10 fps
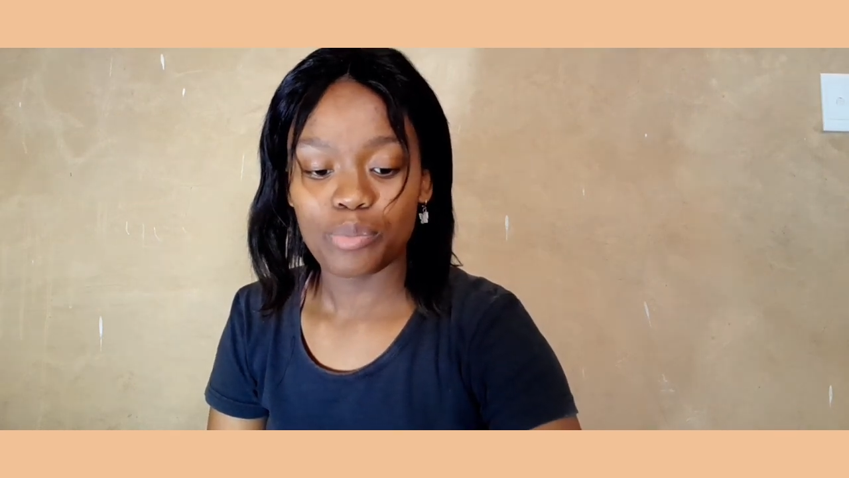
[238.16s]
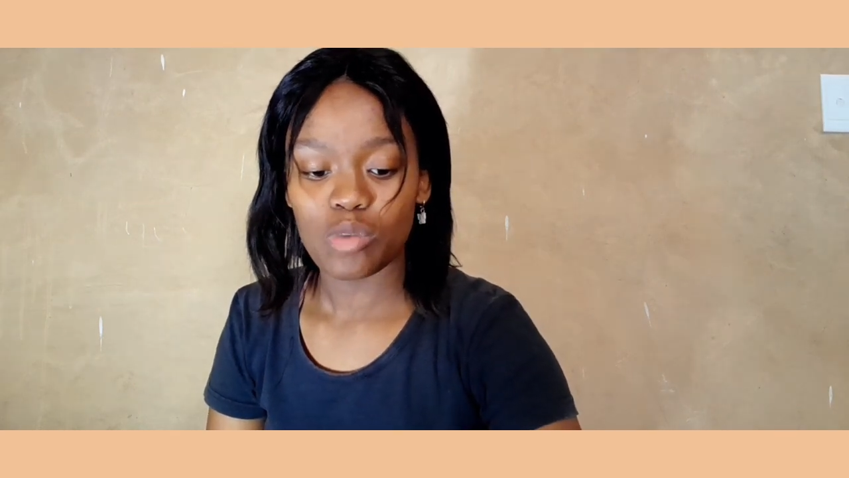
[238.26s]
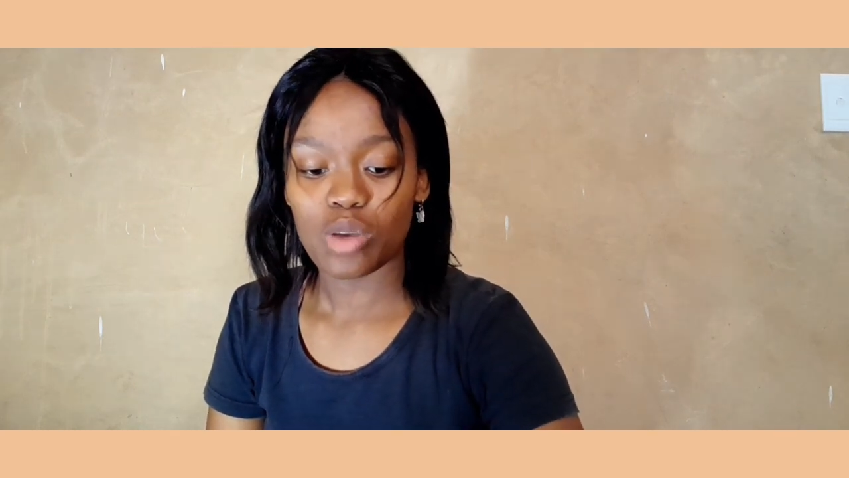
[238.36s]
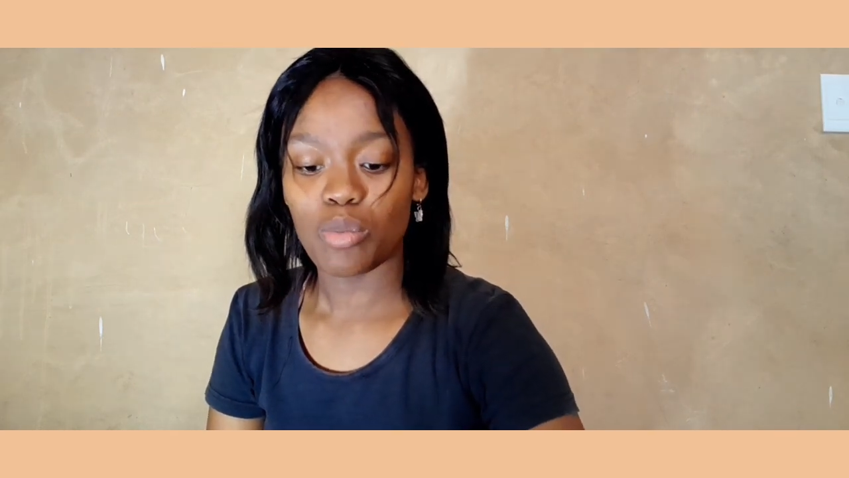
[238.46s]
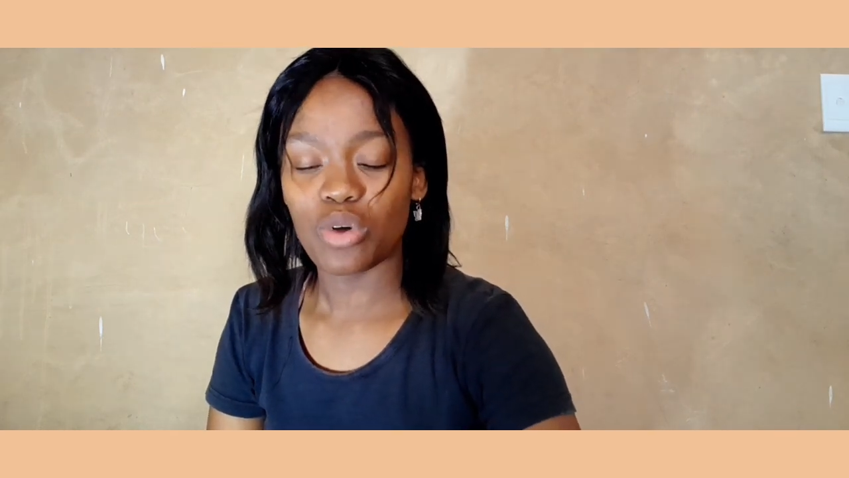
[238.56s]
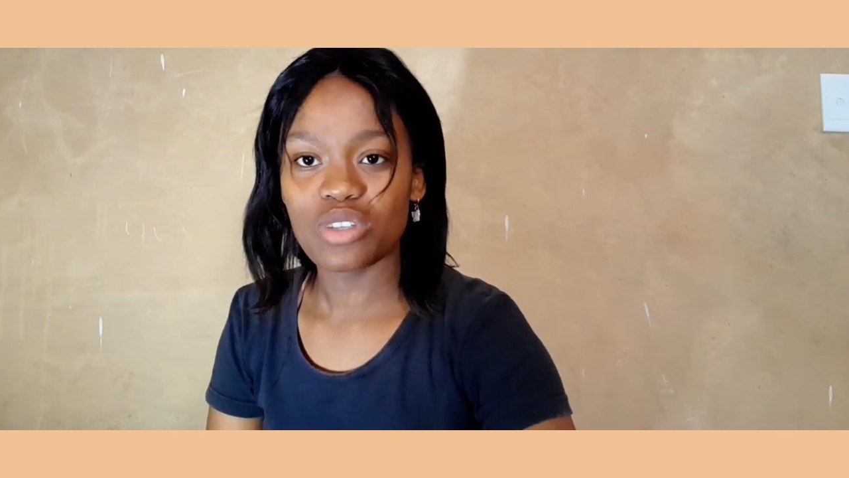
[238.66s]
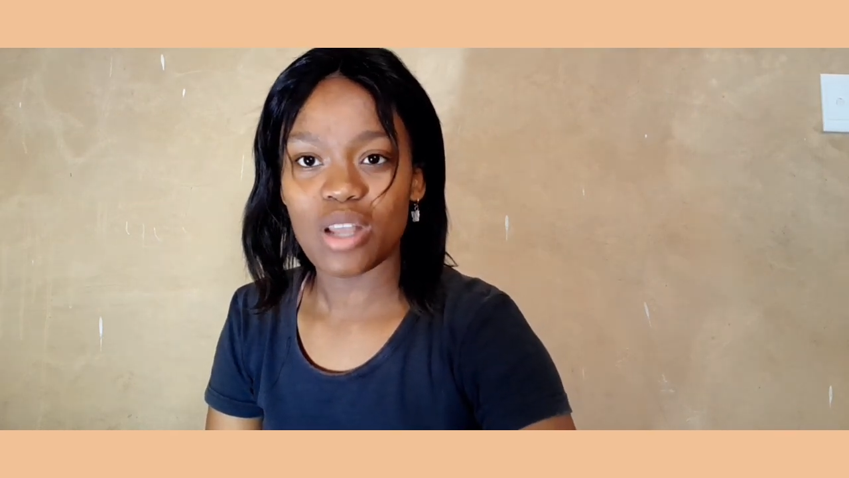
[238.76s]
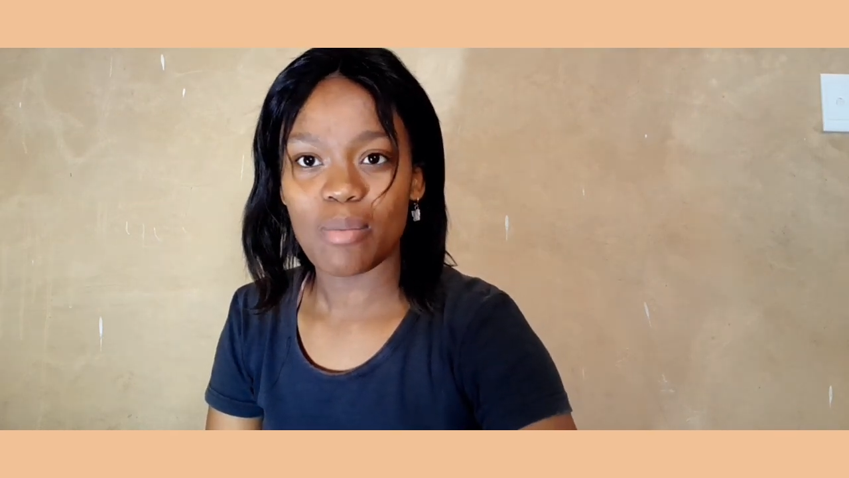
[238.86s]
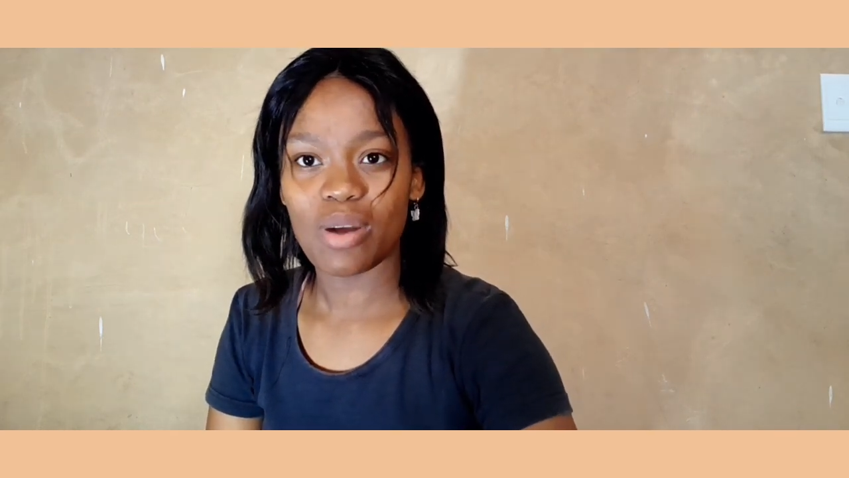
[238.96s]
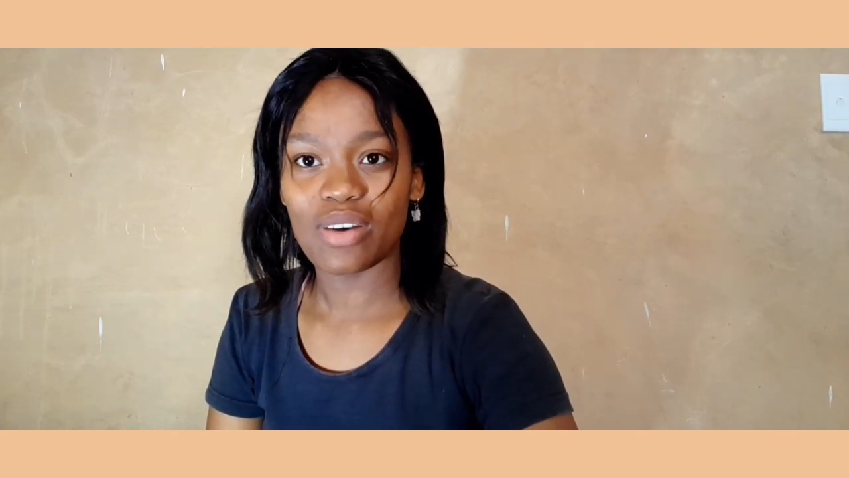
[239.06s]
most
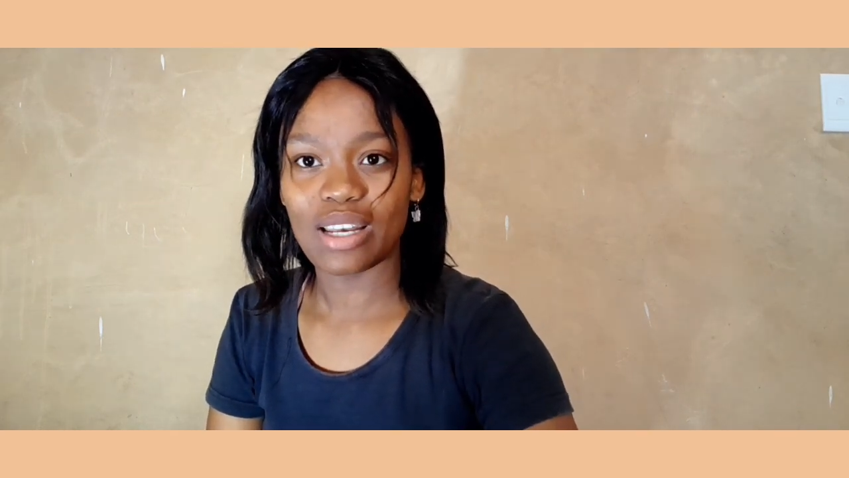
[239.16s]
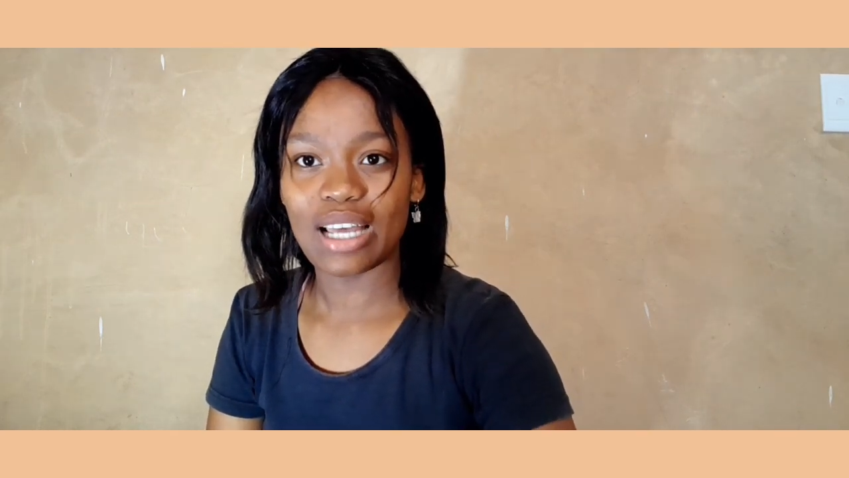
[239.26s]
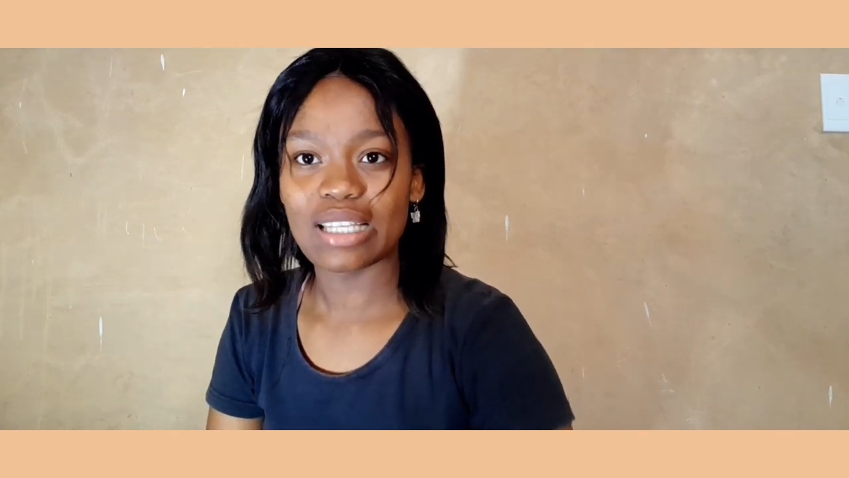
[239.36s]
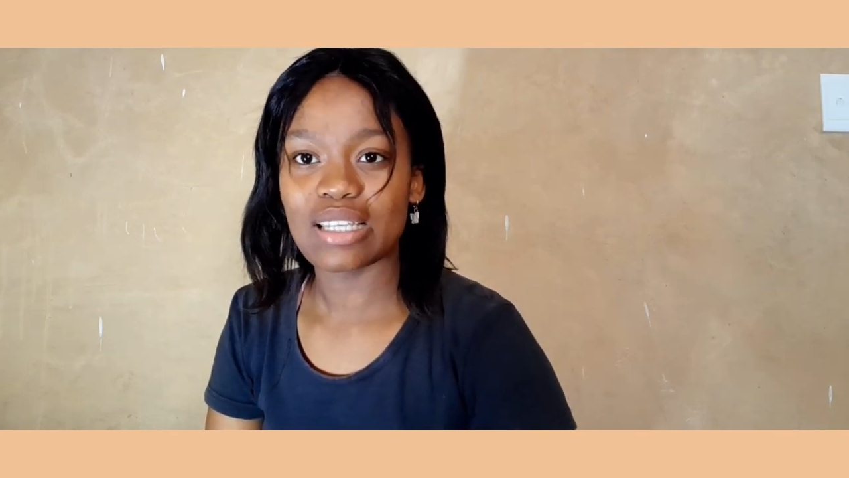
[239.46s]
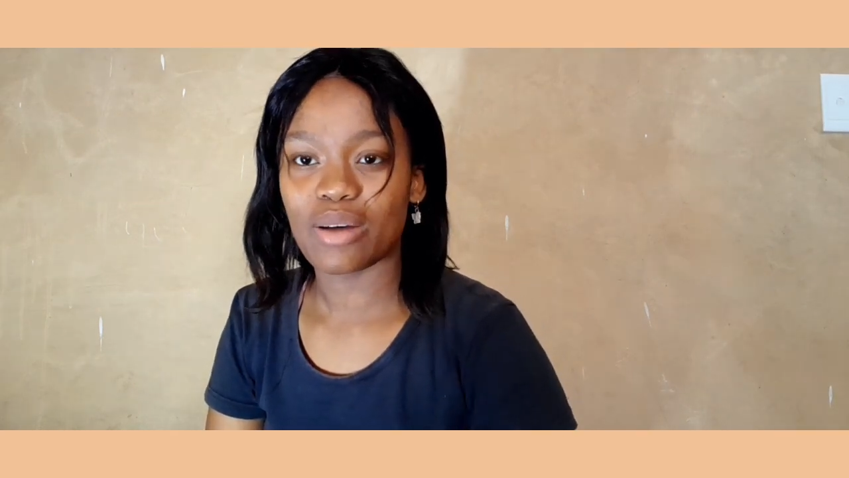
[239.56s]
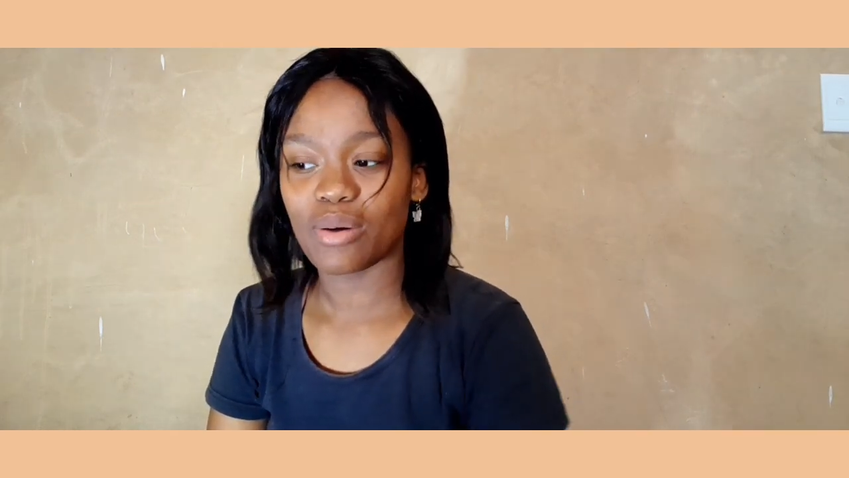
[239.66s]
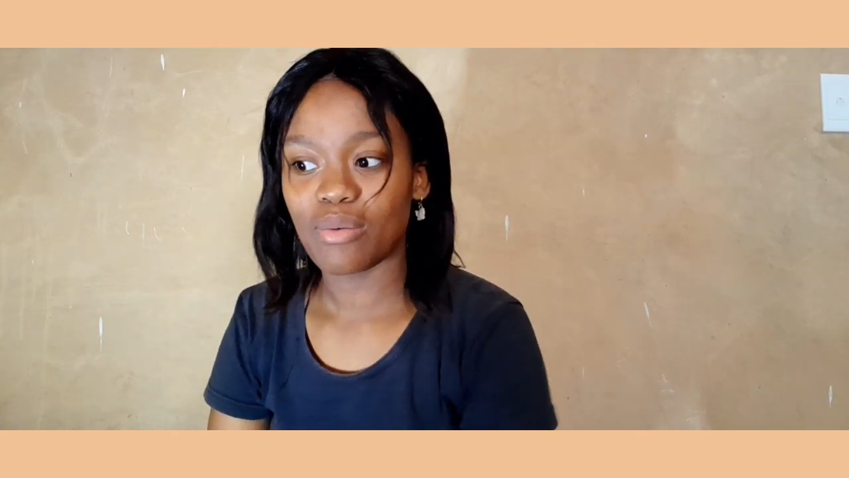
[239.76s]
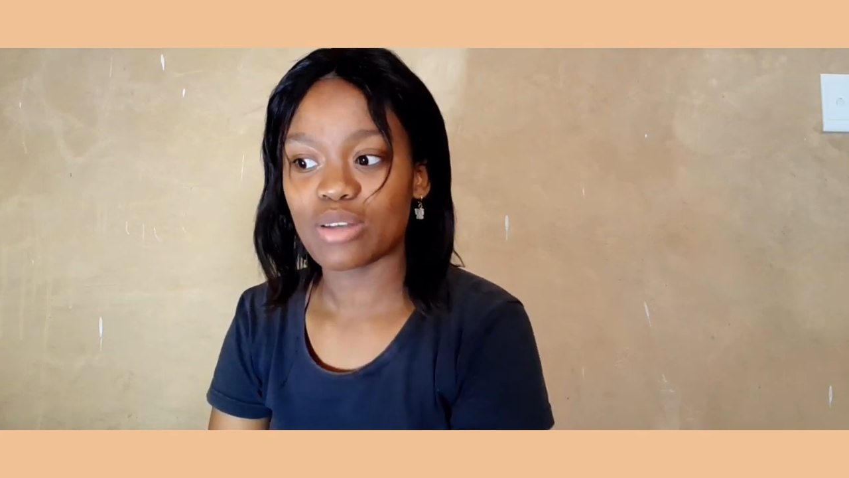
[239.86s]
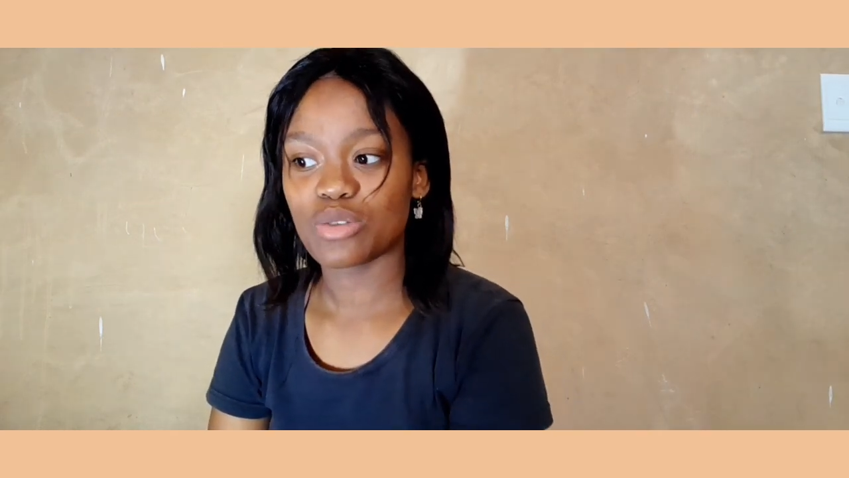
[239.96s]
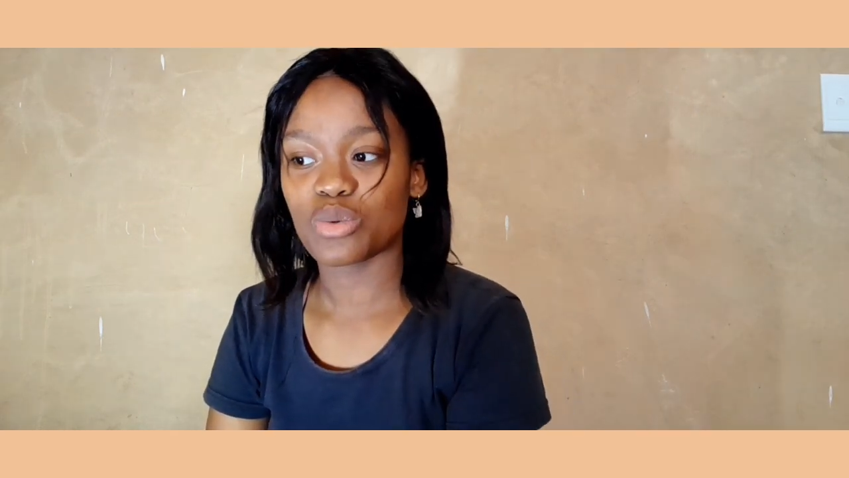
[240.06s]
ring lights
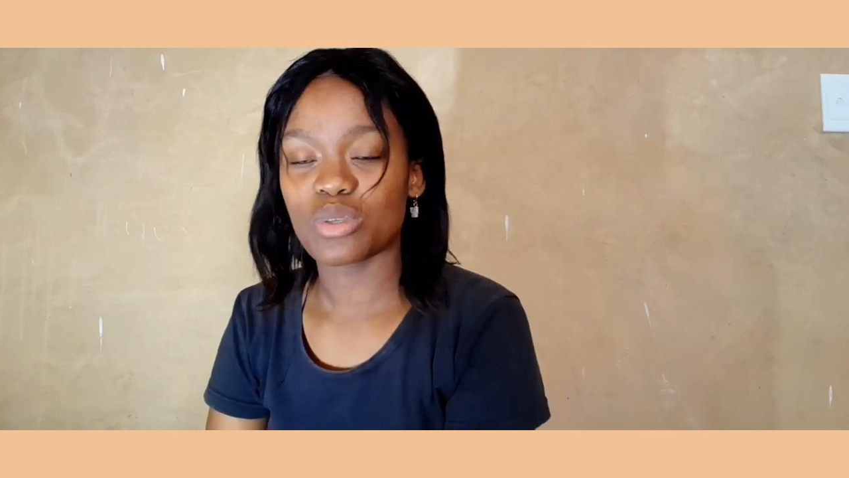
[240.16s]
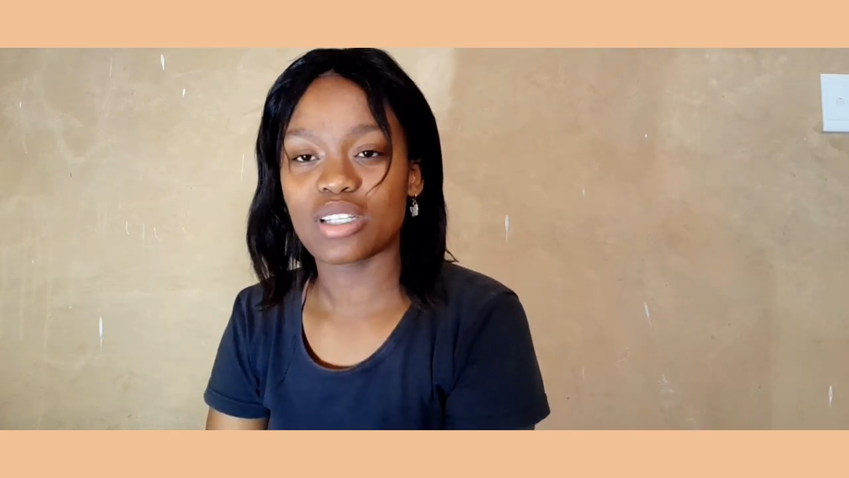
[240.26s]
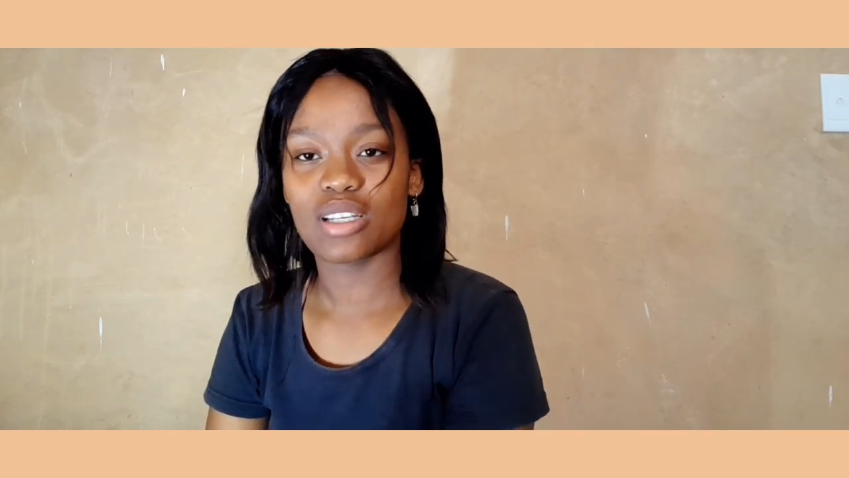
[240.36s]
awakwazi ukuthi